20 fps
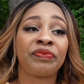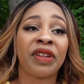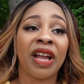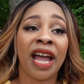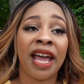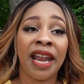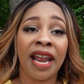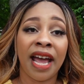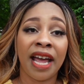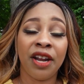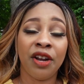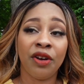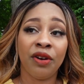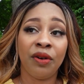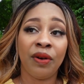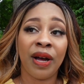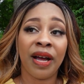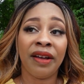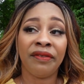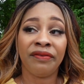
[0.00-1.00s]
And I
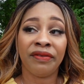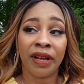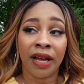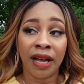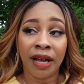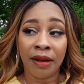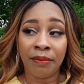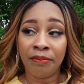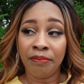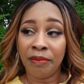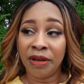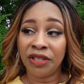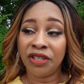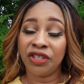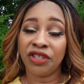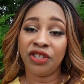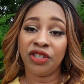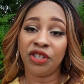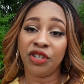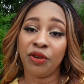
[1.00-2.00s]
know I've
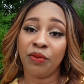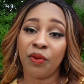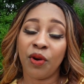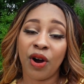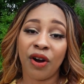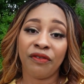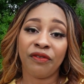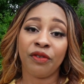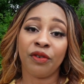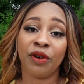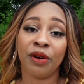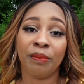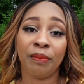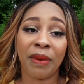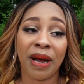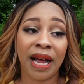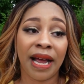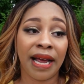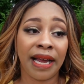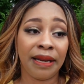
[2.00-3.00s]
mentioned to you all for
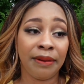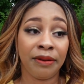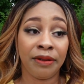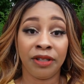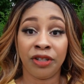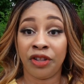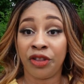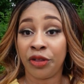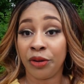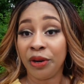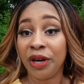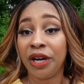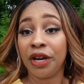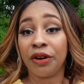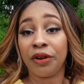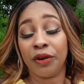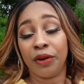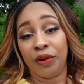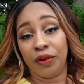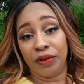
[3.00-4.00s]
my
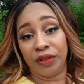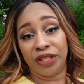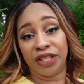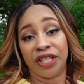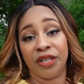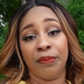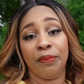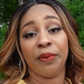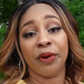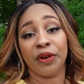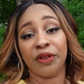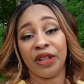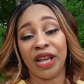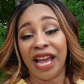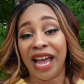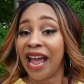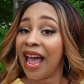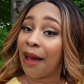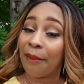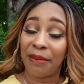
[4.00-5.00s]
3-year-old's
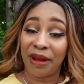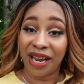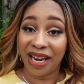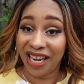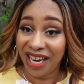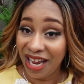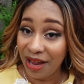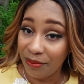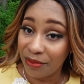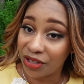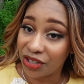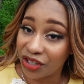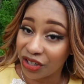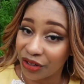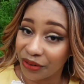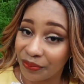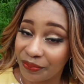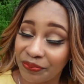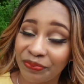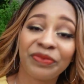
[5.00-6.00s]
birthday, I made him a
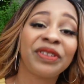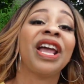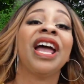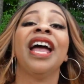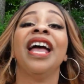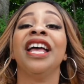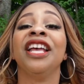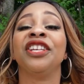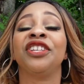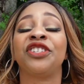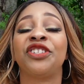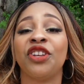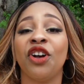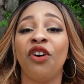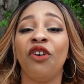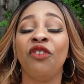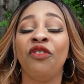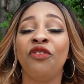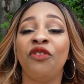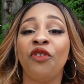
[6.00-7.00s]
shirt.
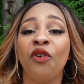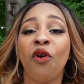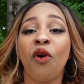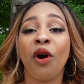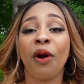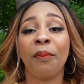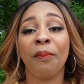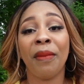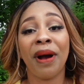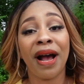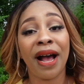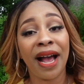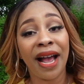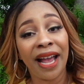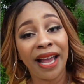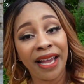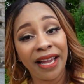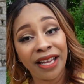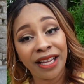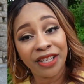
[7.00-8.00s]
So for
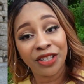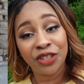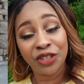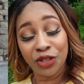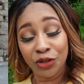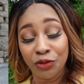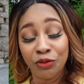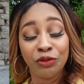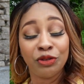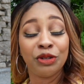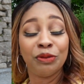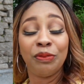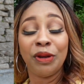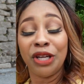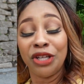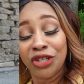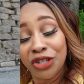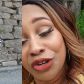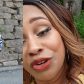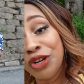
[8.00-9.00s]
my
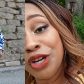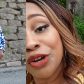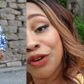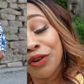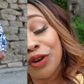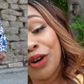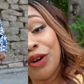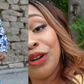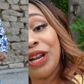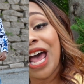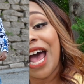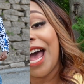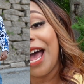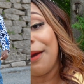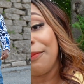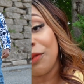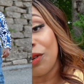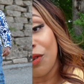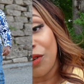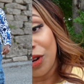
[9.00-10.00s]
soon-to-be 2-year-old,
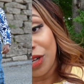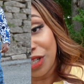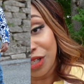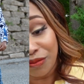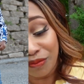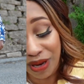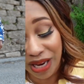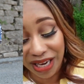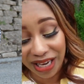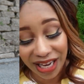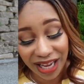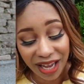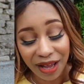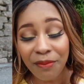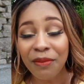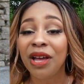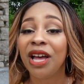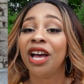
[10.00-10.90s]
I'm going to make him